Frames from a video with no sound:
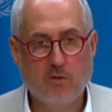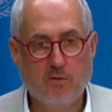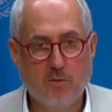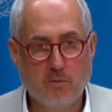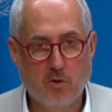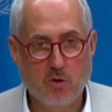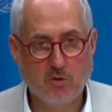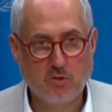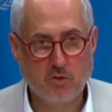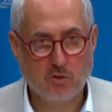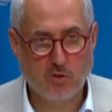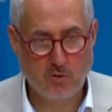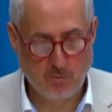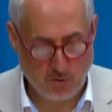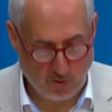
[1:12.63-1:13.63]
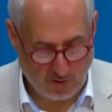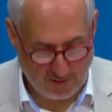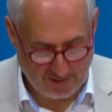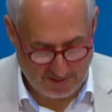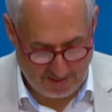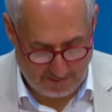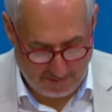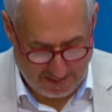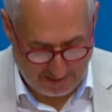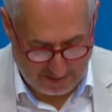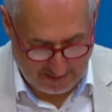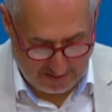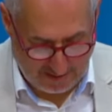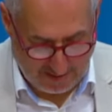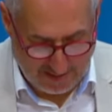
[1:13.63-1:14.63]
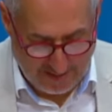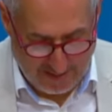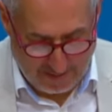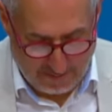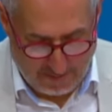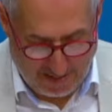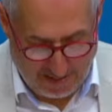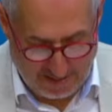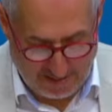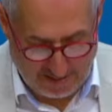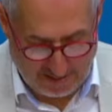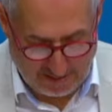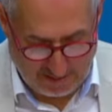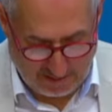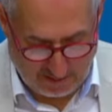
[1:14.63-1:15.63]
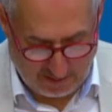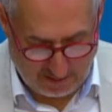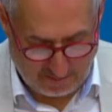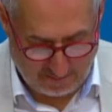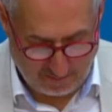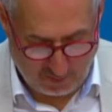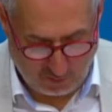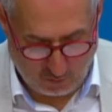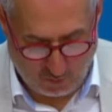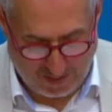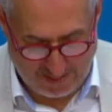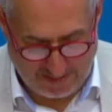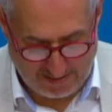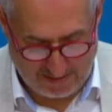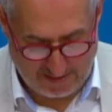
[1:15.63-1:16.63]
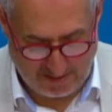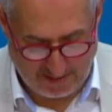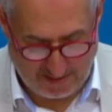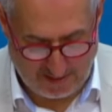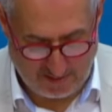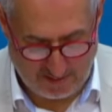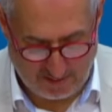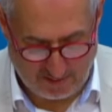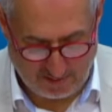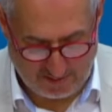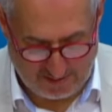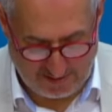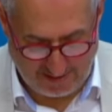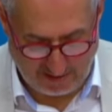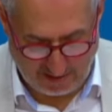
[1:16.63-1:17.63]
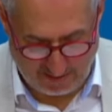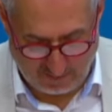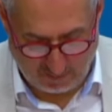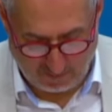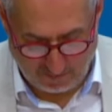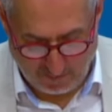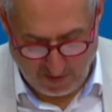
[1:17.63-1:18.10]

from coastal communities impacted by the rise in the sea level.